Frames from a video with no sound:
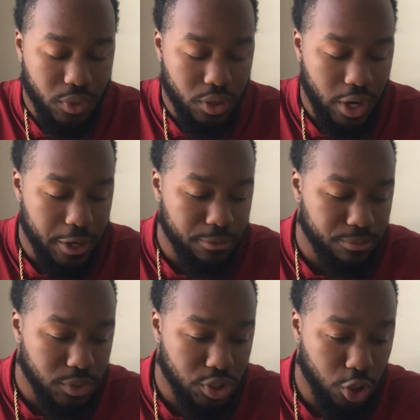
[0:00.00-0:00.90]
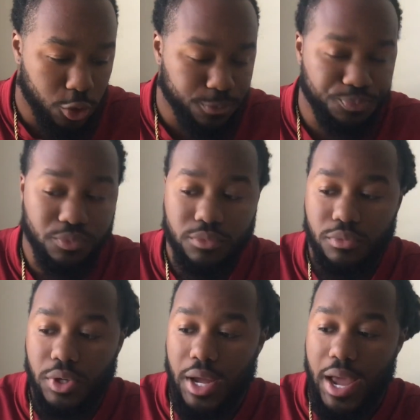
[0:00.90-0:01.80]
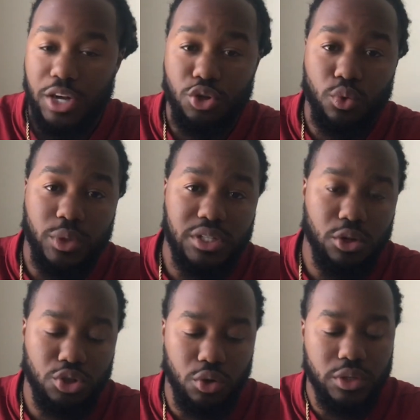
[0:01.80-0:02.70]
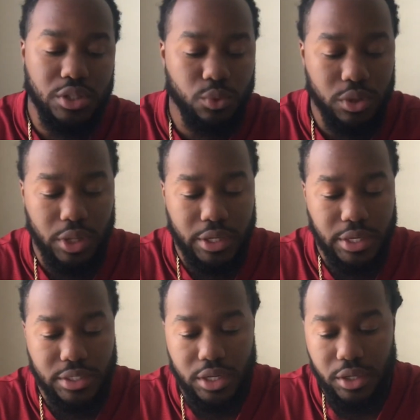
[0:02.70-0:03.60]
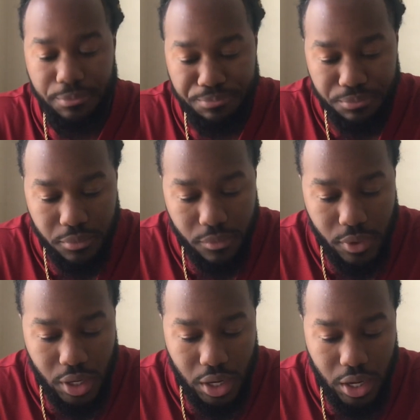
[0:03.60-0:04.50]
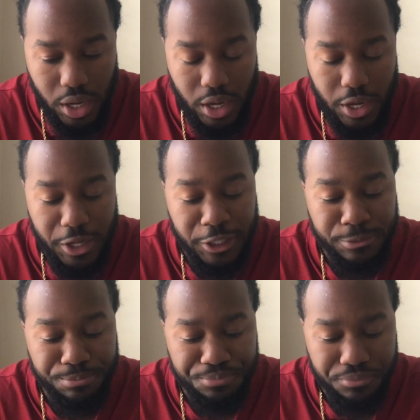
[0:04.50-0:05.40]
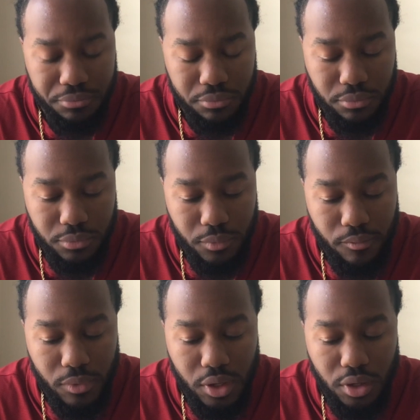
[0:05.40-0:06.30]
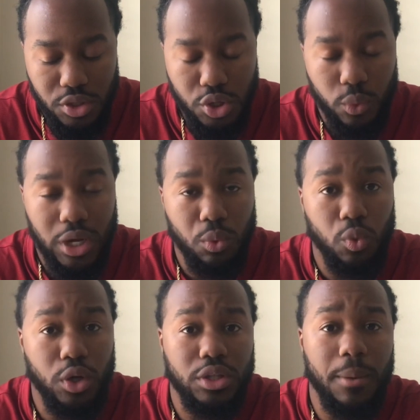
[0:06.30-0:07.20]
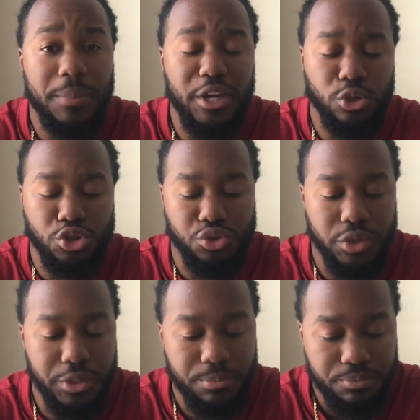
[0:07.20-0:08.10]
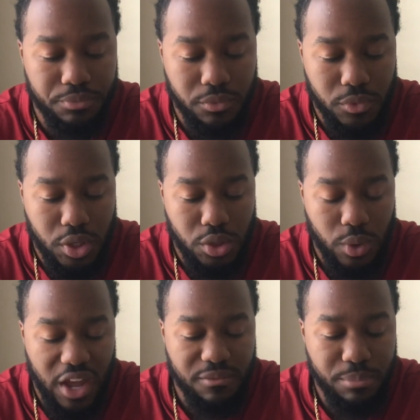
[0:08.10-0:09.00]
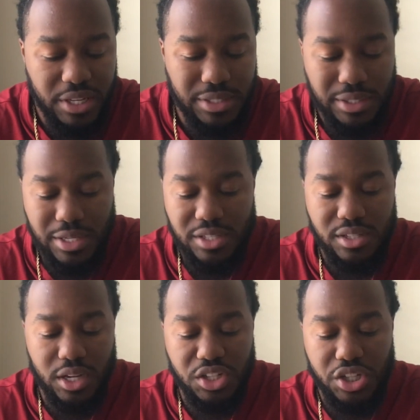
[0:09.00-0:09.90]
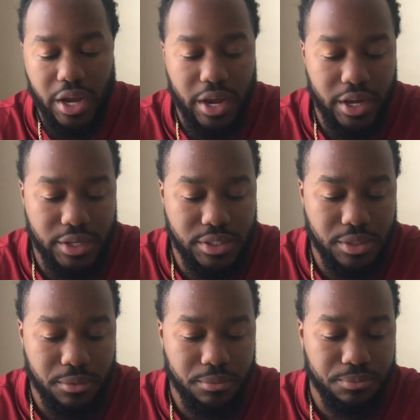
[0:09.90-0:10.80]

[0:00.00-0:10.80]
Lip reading: Okay, so I had to do research on this one, like I said. And so when I looked up Peter Street, you had businesses such as